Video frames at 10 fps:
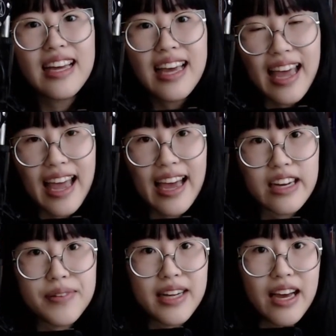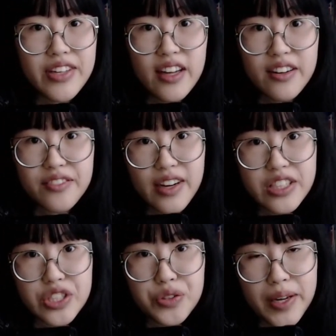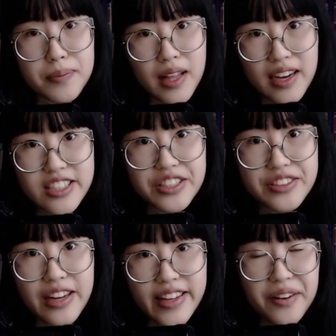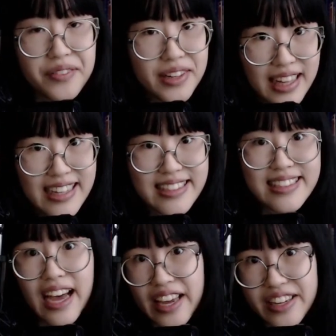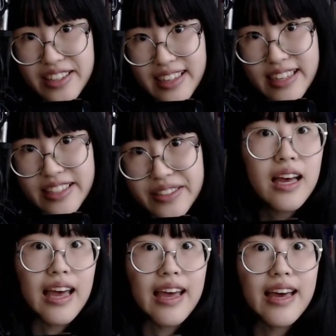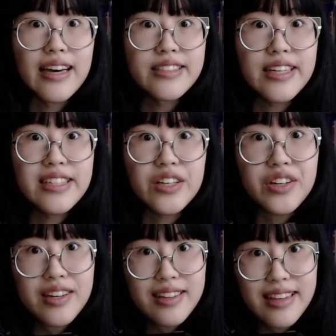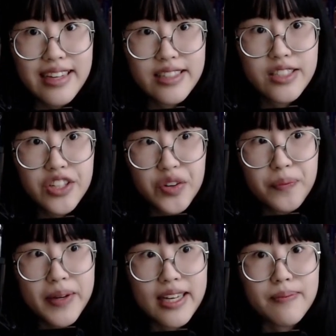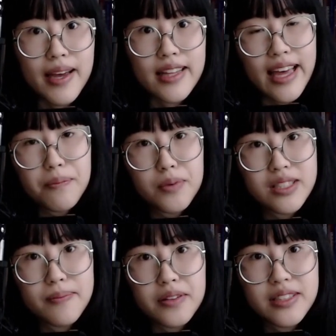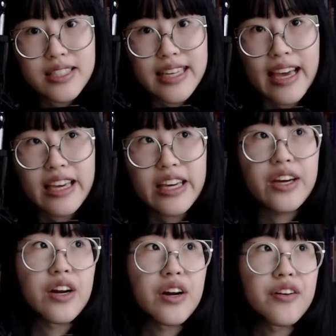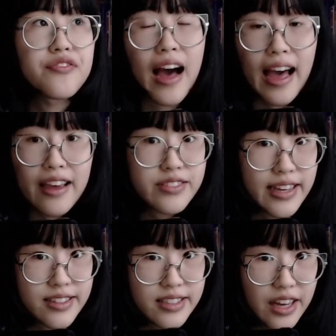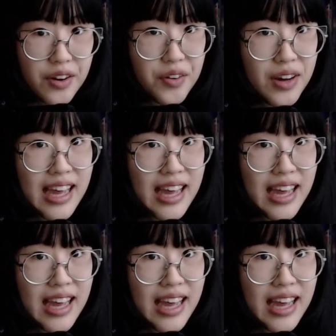and I've been having a lot of fun doing block 2 now that I realized I could. And it's a good thing too, because my lamp was supposed to get here 5 days ago.